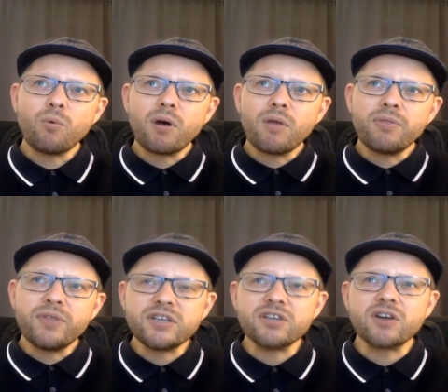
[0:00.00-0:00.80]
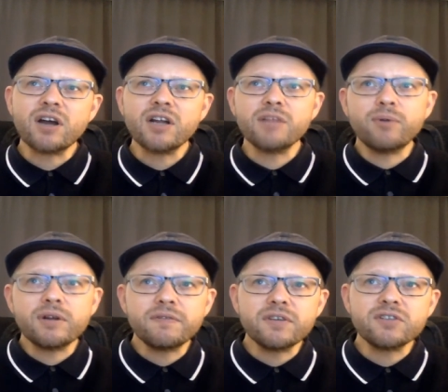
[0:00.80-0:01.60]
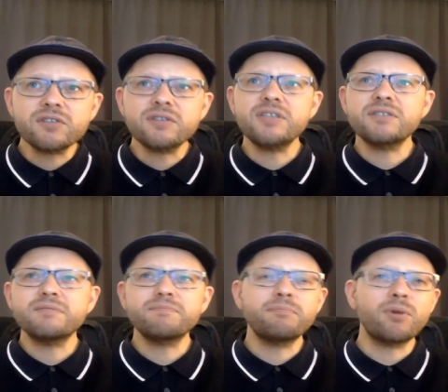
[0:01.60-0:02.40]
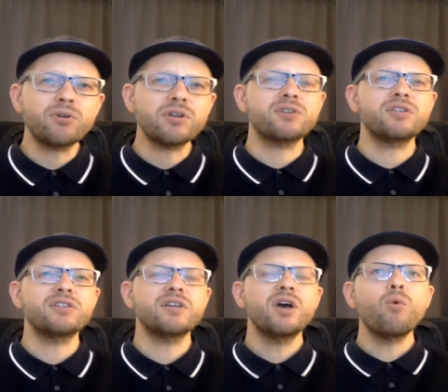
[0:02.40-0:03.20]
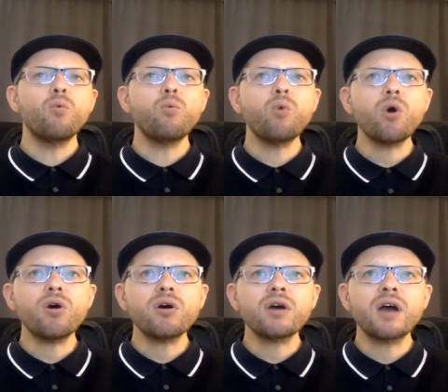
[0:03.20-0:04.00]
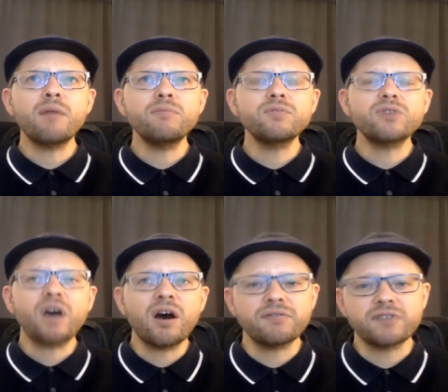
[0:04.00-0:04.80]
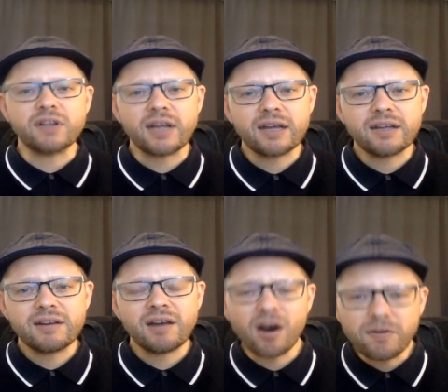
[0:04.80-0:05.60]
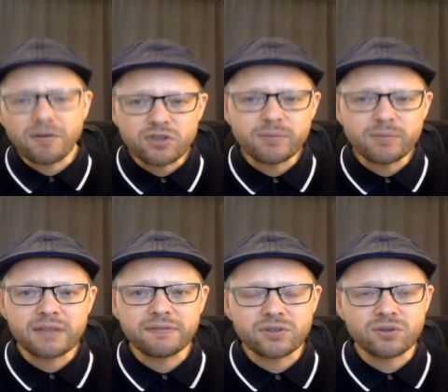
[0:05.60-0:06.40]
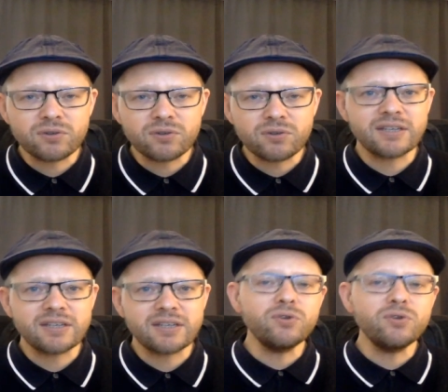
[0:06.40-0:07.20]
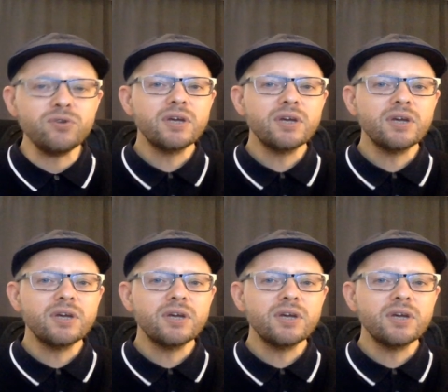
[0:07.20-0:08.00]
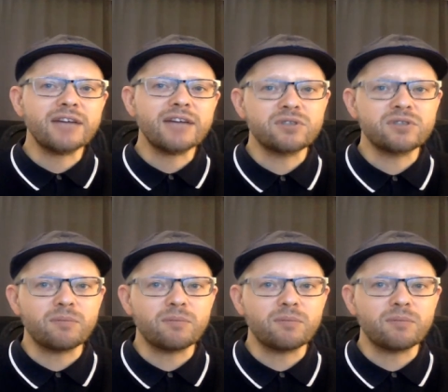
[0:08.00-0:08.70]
this is kind of the point of this podcast, is what comes after that. Like after you make the first contact, if you connect with someone,